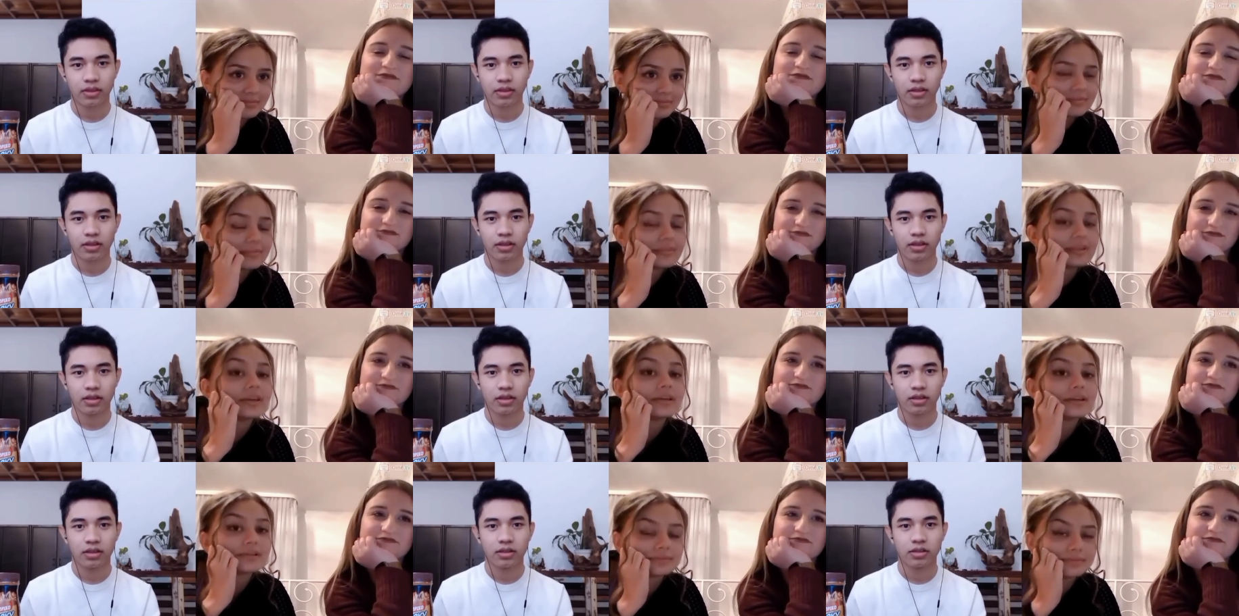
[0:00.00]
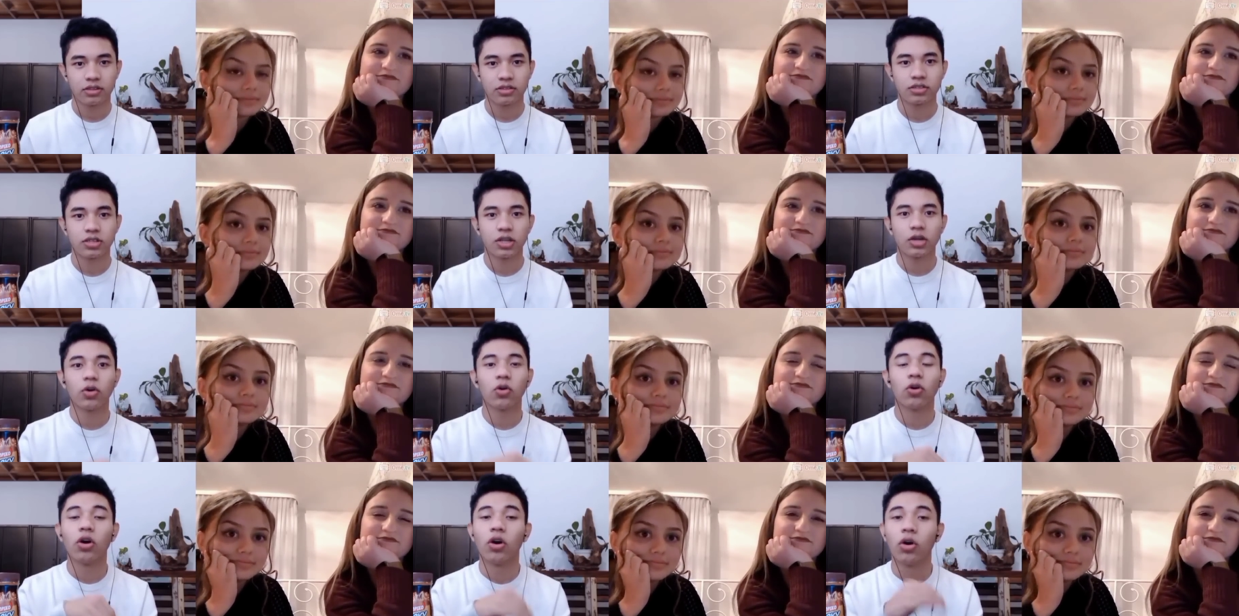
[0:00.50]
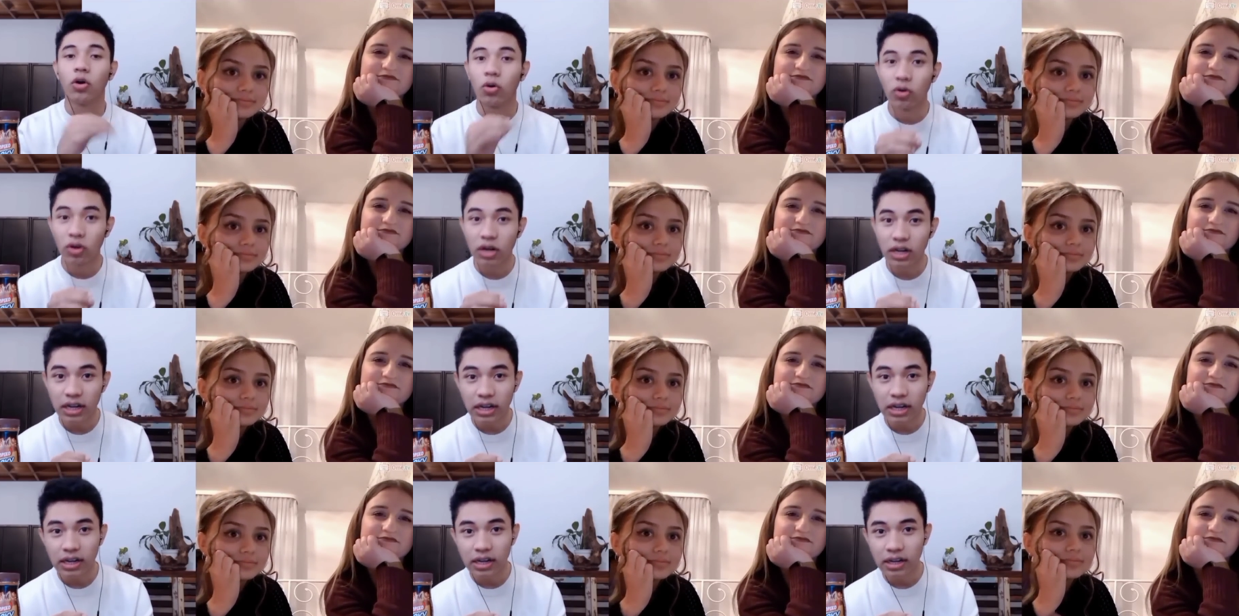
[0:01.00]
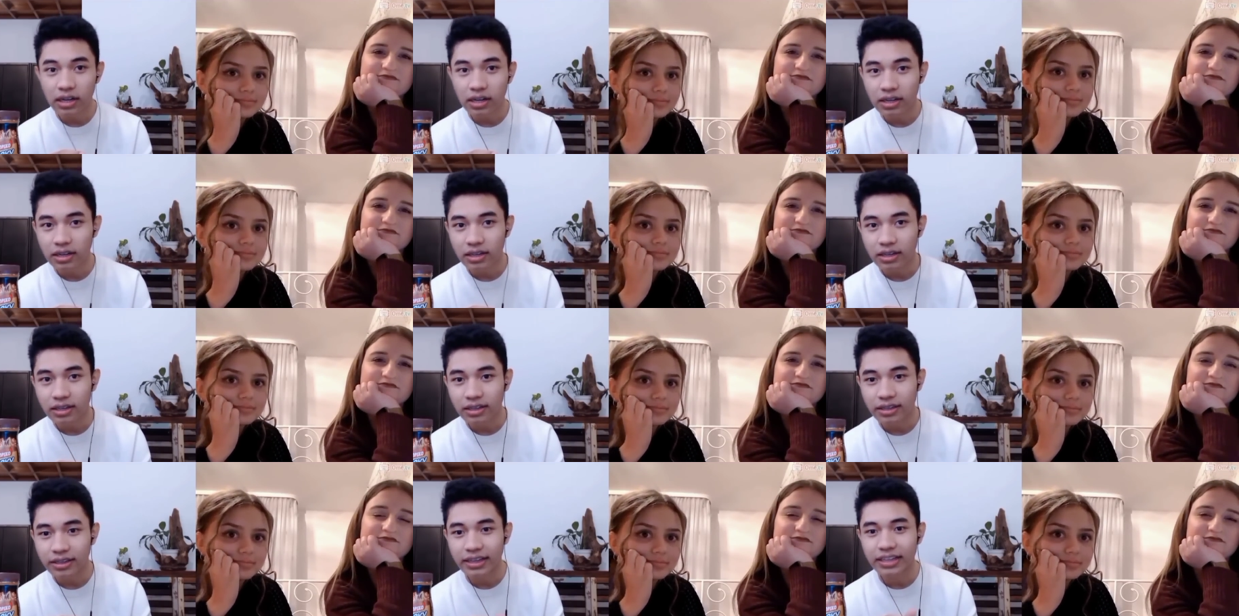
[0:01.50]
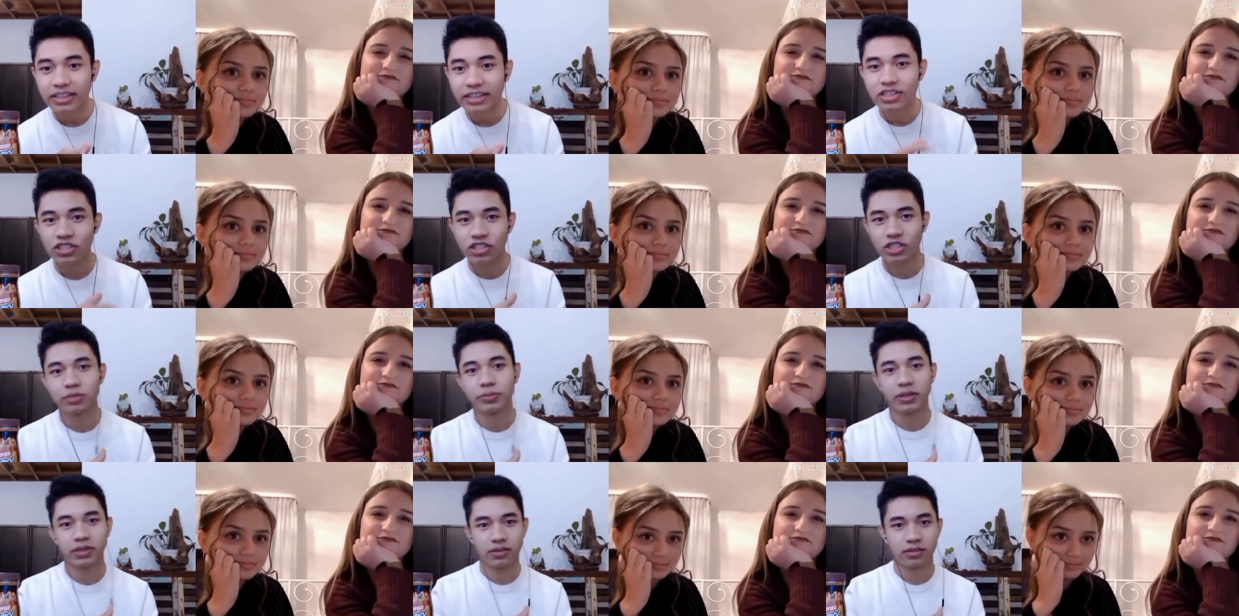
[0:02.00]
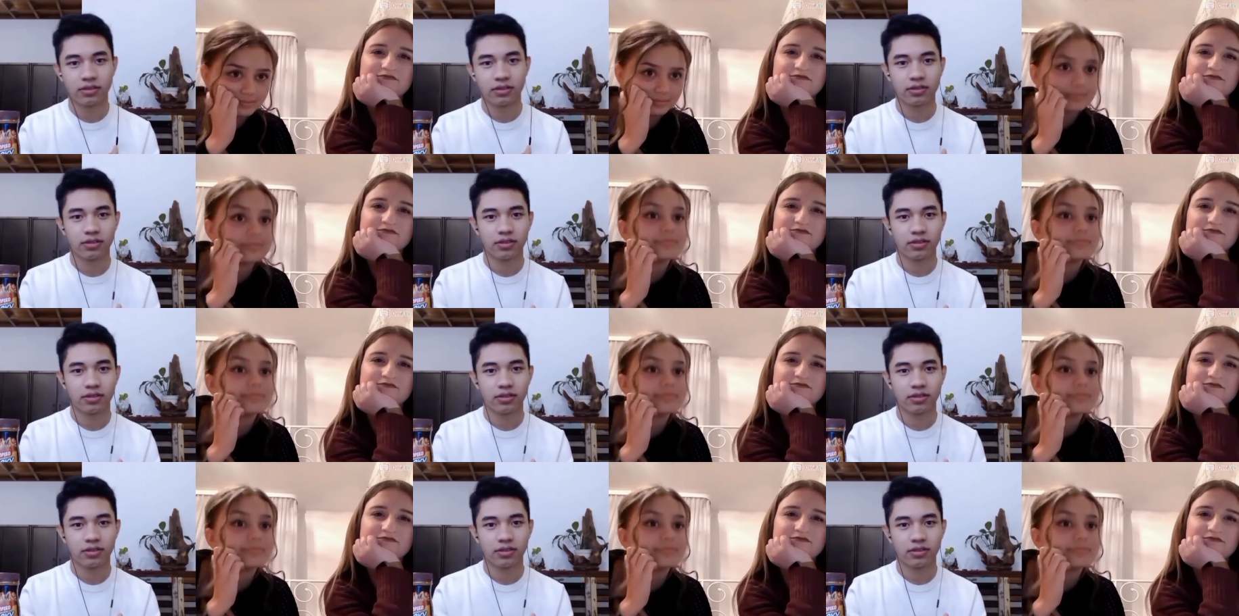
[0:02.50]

Speaker 1: Yeah. So Hunger in German.